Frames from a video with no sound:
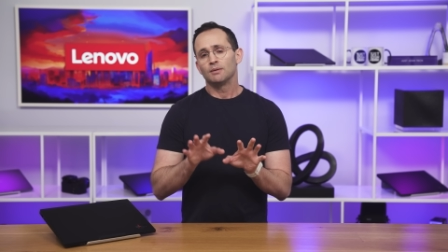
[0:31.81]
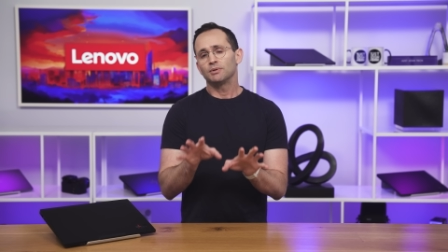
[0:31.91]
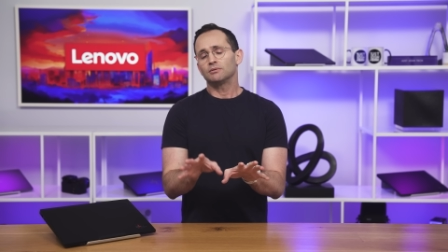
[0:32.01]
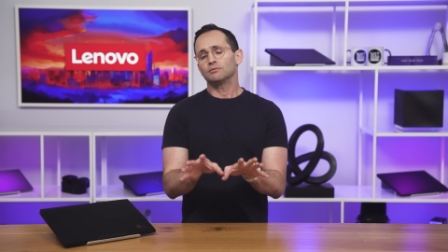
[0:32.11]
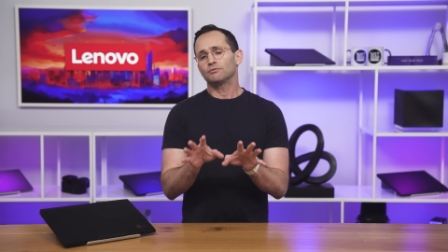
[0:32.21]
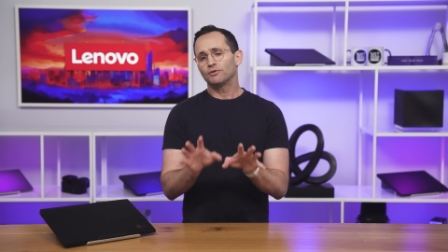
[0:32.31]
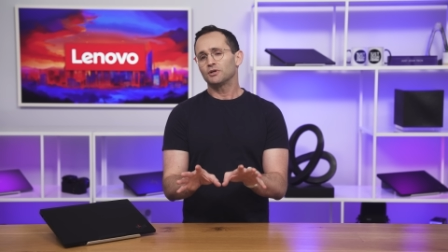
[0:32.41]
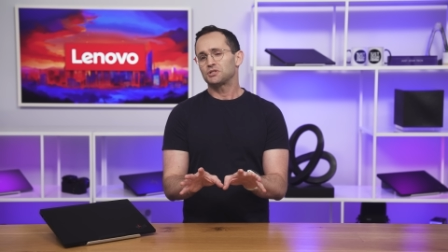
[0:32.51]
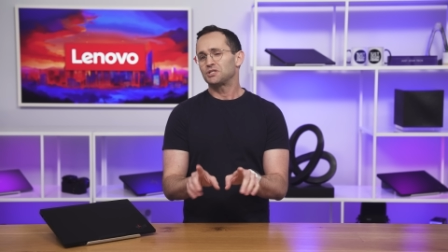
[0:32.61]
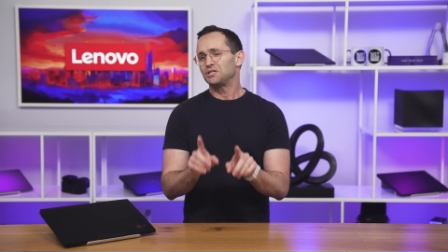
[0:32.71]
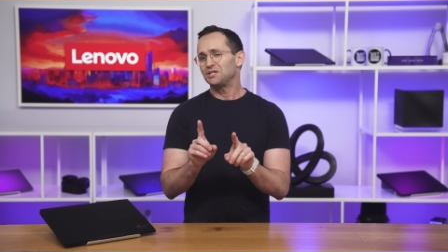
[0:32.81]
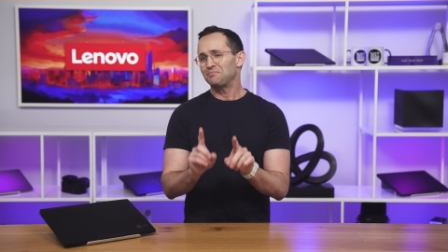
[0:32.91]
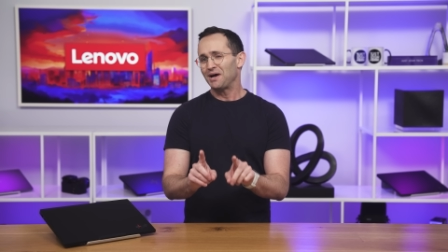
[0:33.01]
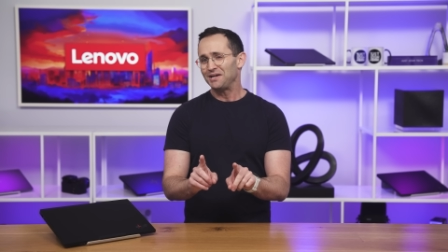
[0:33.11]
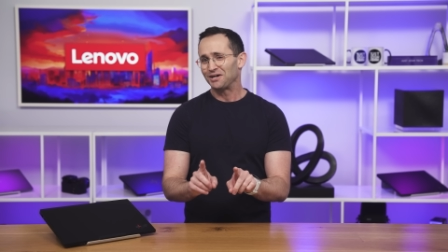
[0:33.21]
But first, you
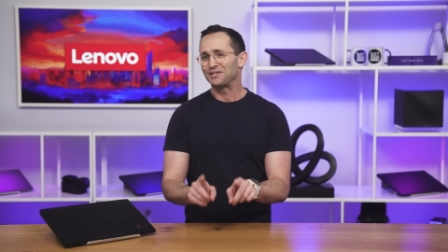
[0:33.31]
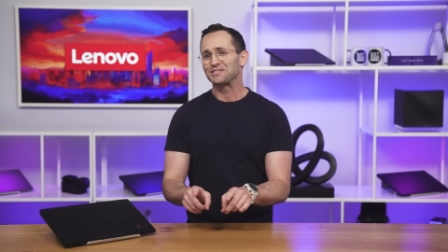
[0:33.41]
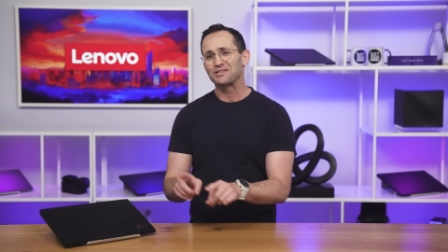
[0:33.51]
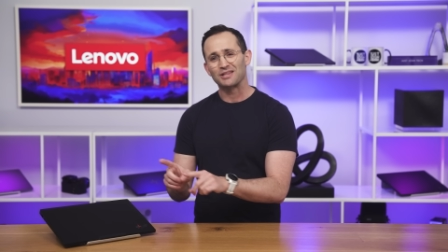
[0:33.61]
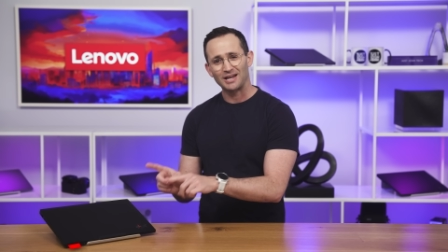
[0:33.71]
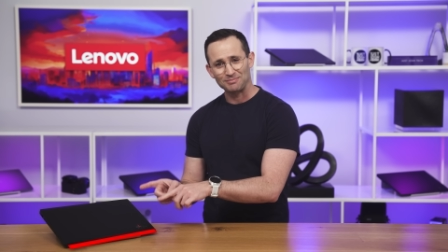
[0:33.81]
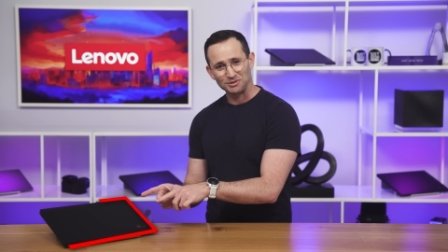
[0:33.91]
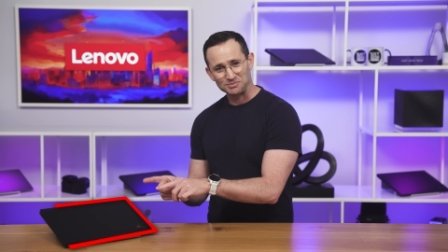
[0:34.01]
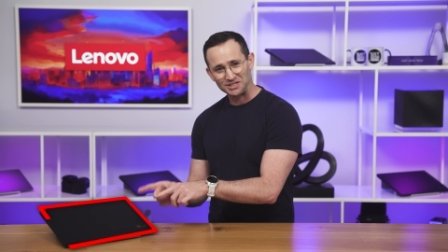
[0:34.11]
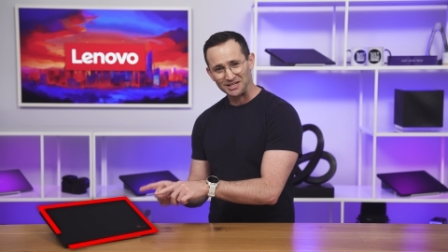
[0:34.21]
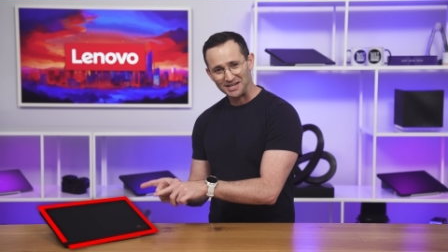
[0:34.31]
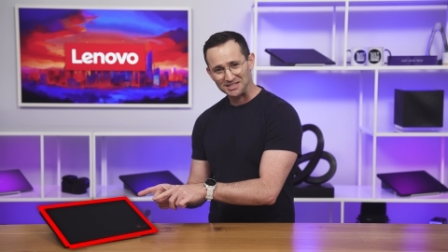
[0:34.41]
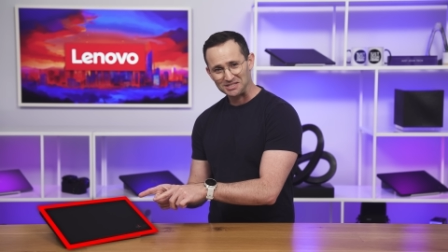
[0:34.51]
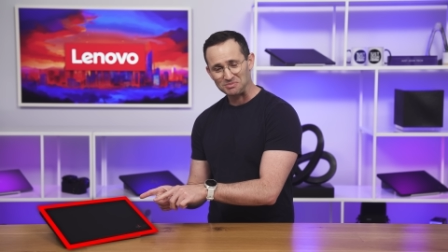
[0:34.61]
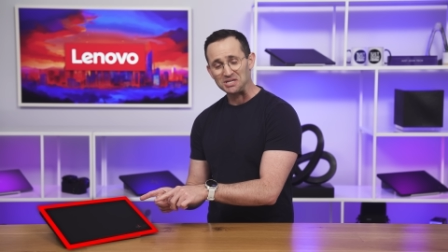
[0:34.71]
may notice that the laptop sitting
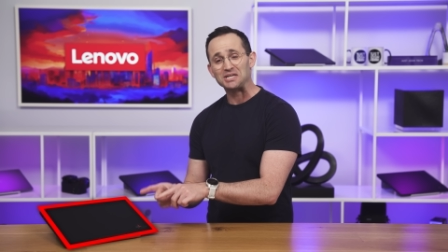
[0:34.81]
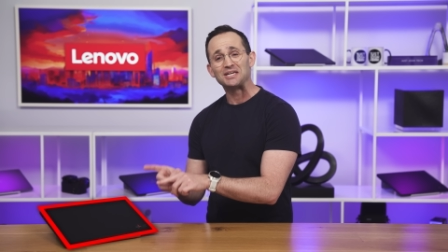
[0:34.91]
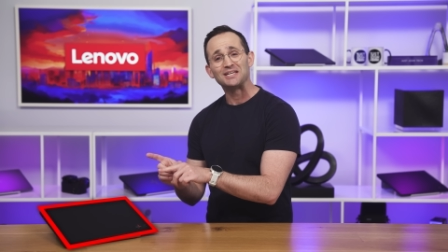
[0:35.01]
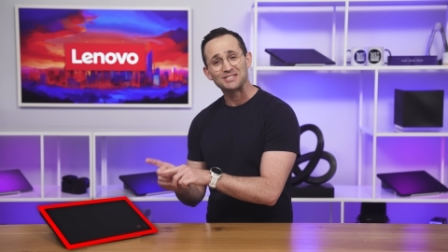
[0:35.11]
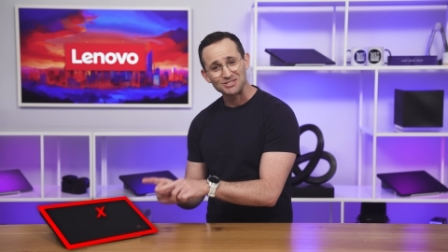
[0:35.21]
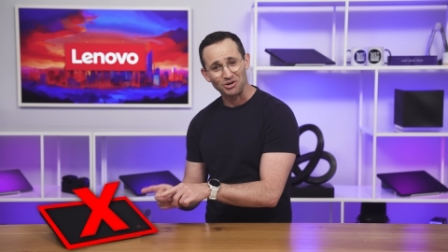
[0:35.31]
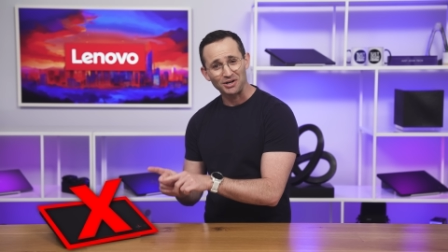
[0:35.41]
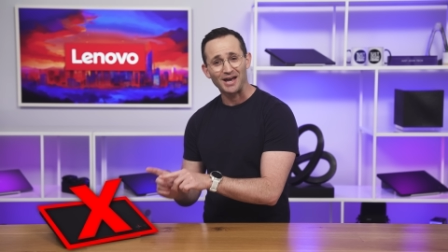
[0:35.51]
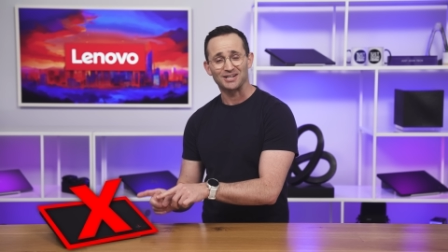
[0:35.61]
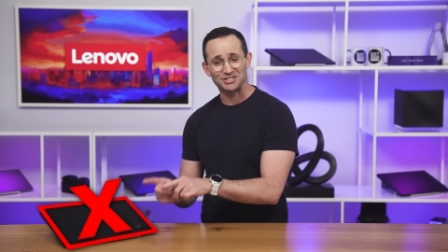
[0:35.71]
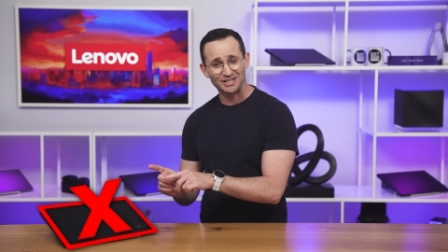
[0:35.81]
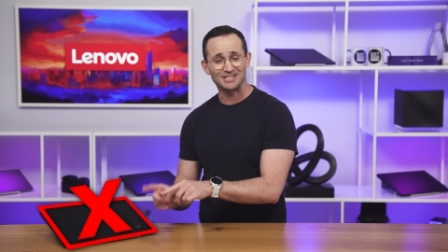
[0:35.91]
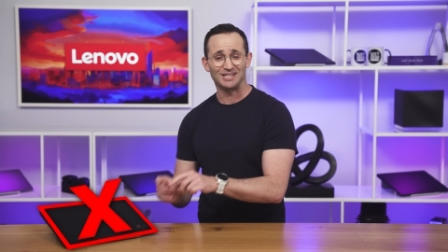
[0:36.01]
next to me is not actually a